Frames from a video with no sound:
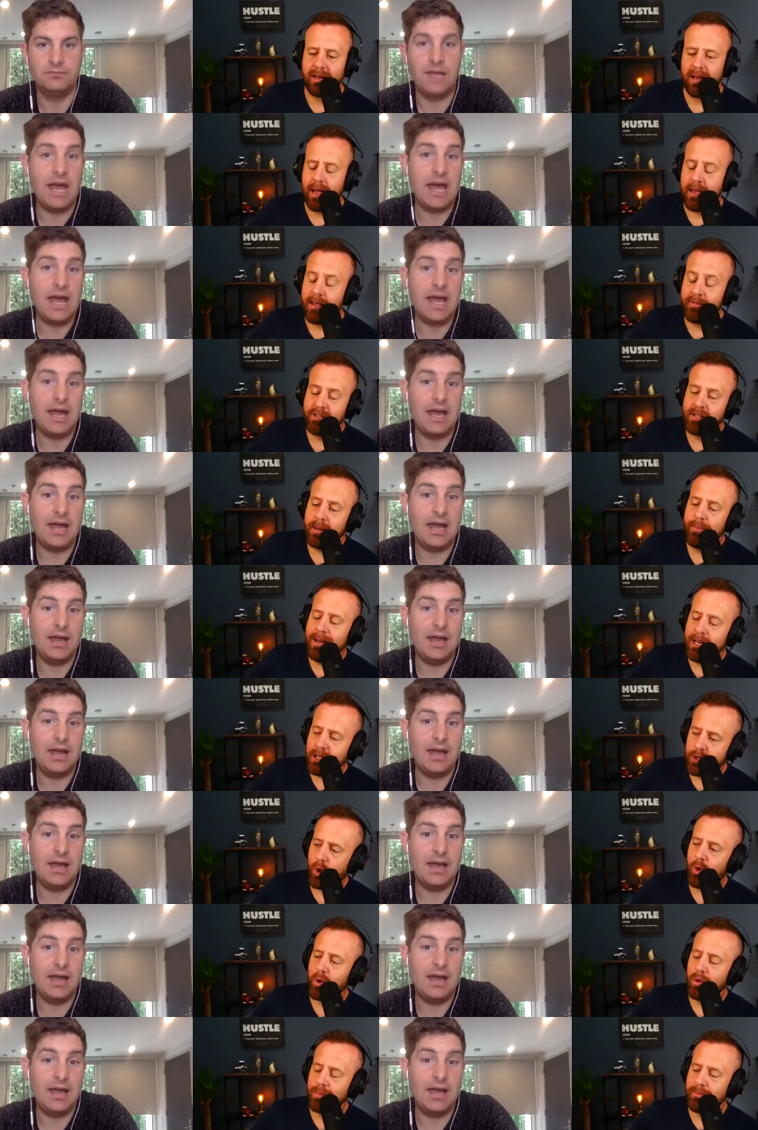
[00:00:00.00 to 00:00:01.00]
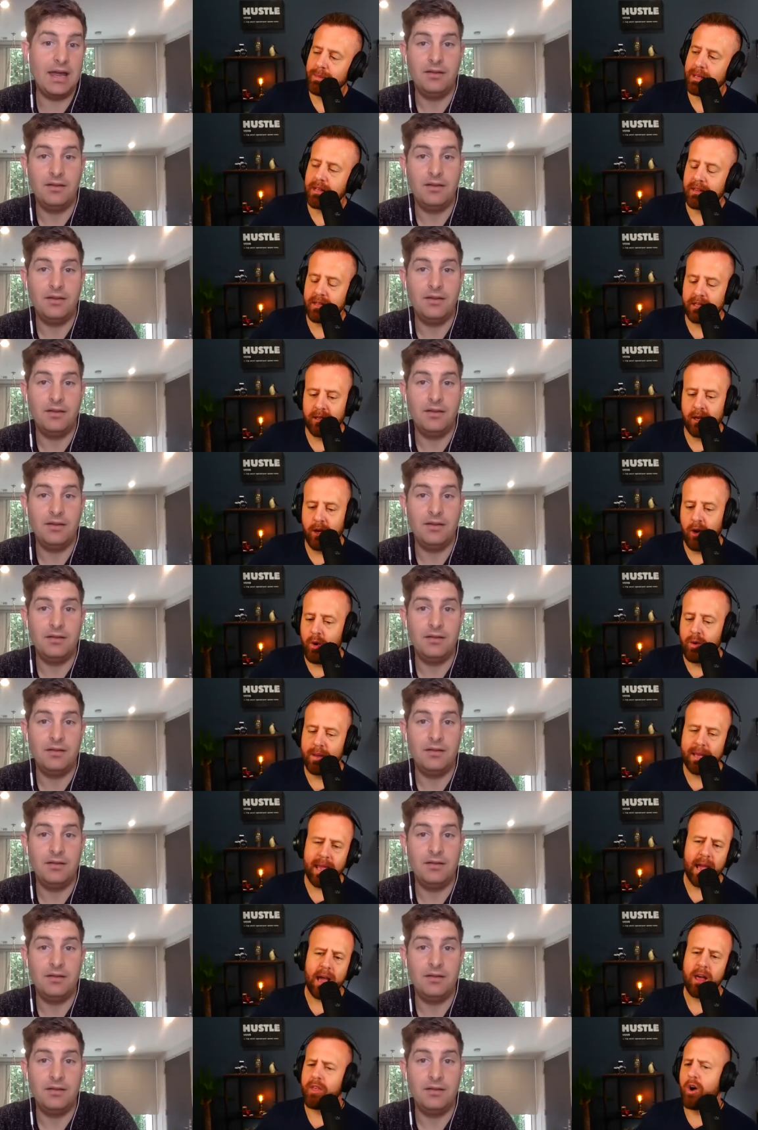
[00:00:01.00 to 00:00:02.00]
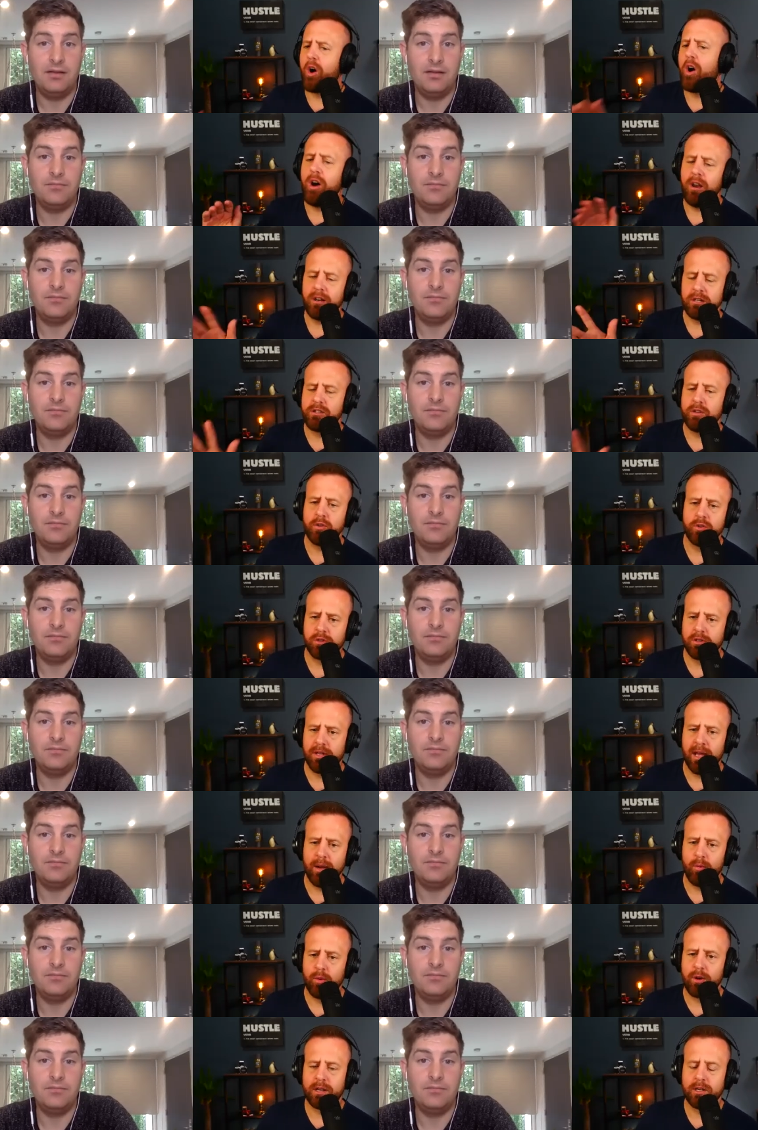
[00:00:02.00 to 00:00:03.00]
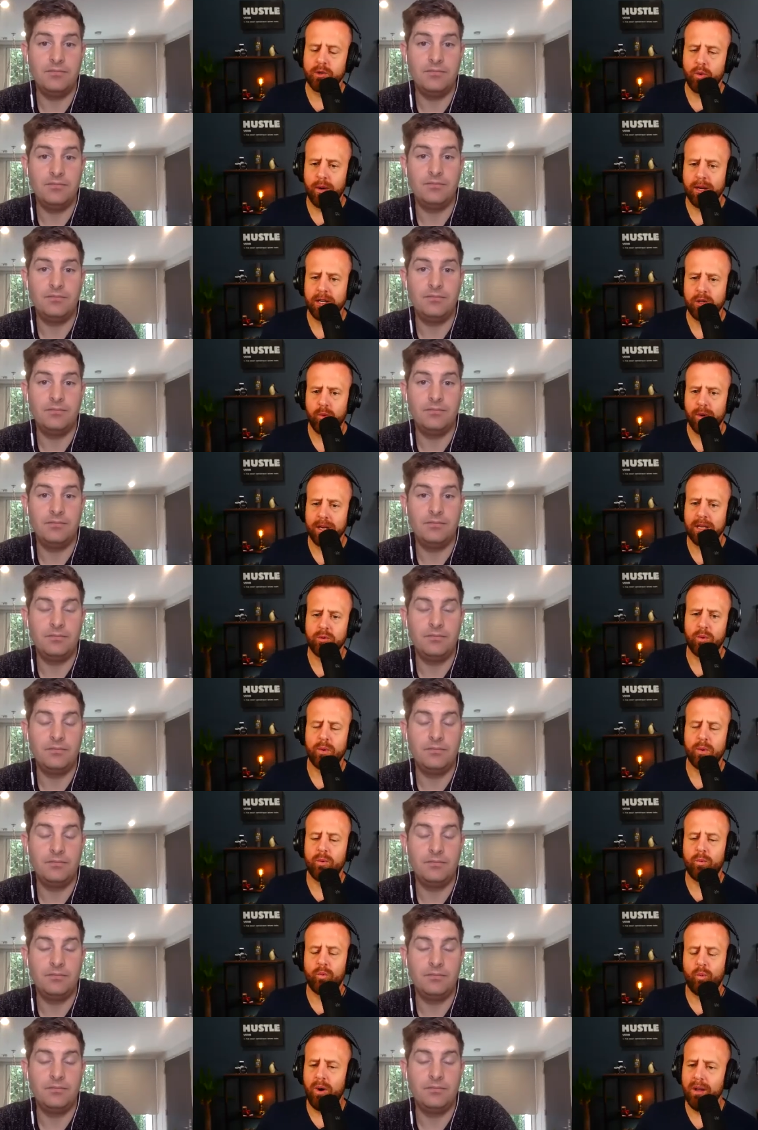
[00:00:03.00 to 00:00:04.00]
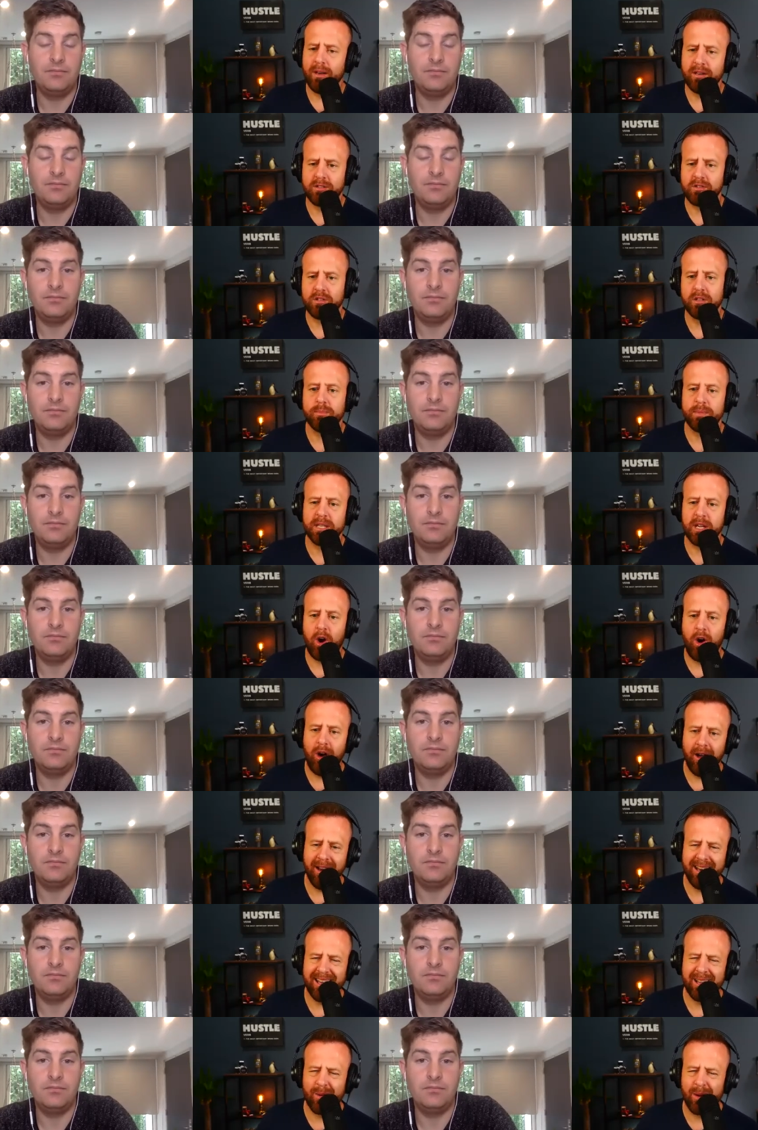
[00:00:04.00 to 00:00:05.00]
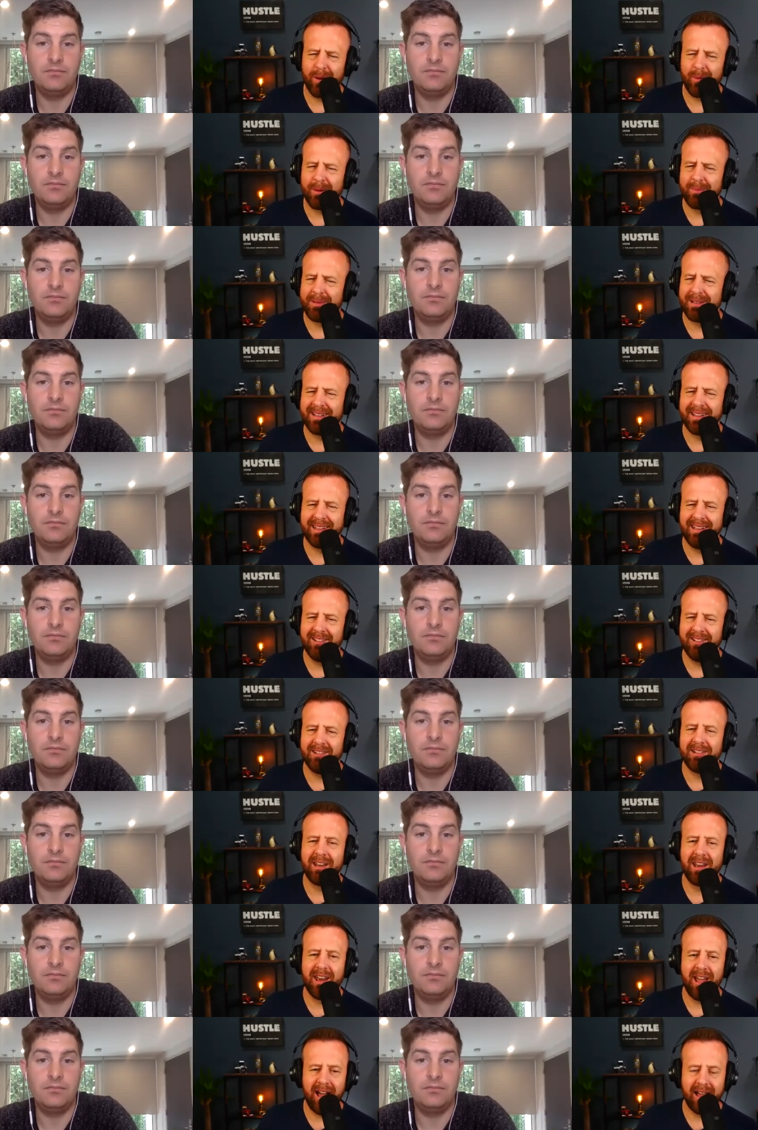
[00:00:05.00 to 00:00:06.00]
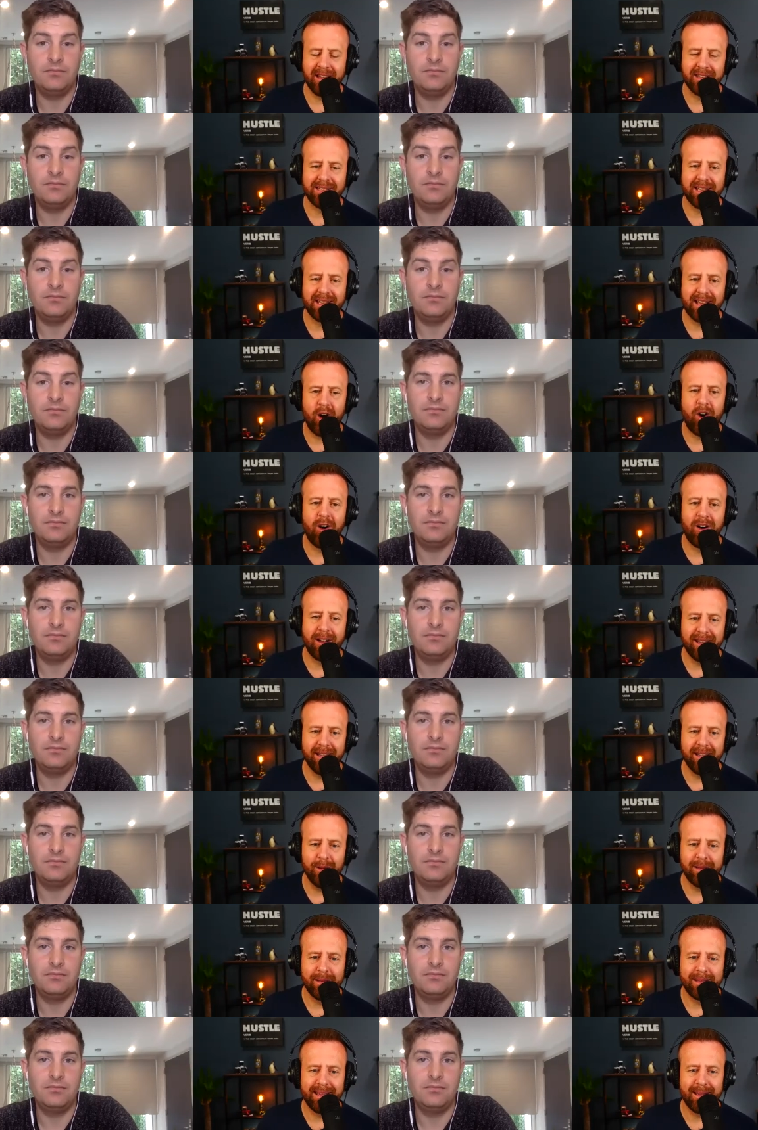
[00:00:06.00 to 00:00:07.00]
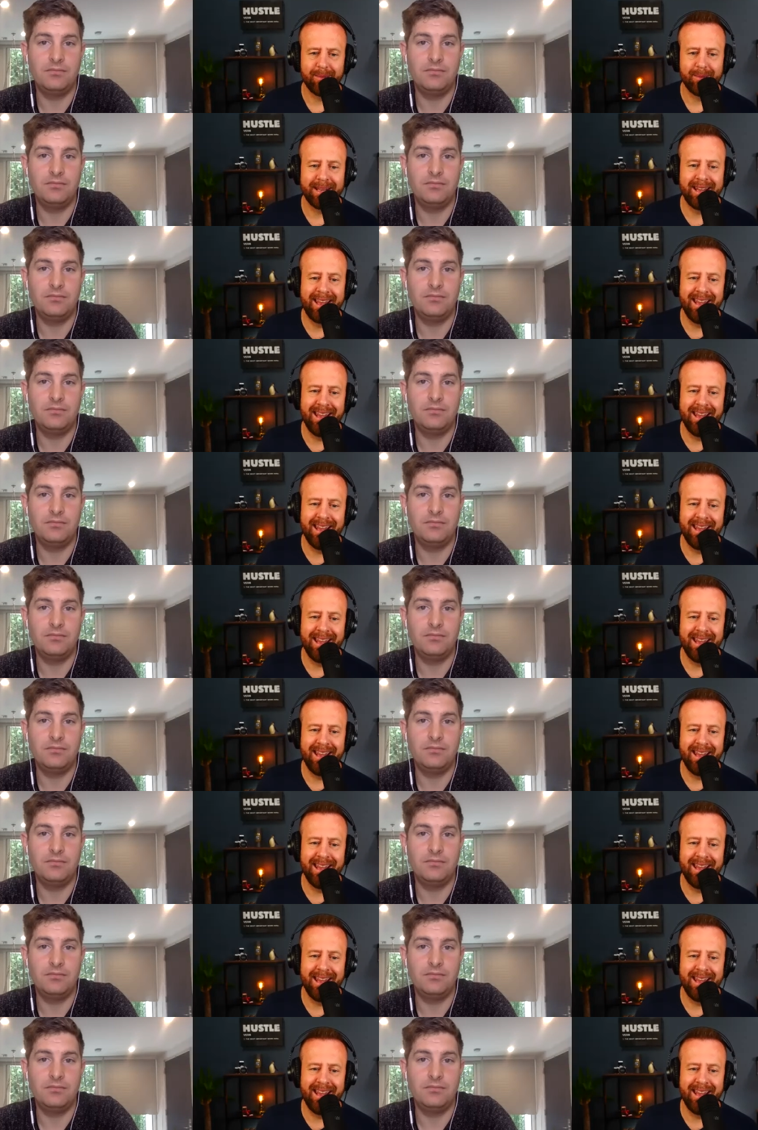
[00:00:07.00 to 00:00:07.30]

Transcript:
Speaker 1: if somebody told me that oh yeah the hottest social network in 2021 is going to be audio i would have been like you're nuts like audio like i mean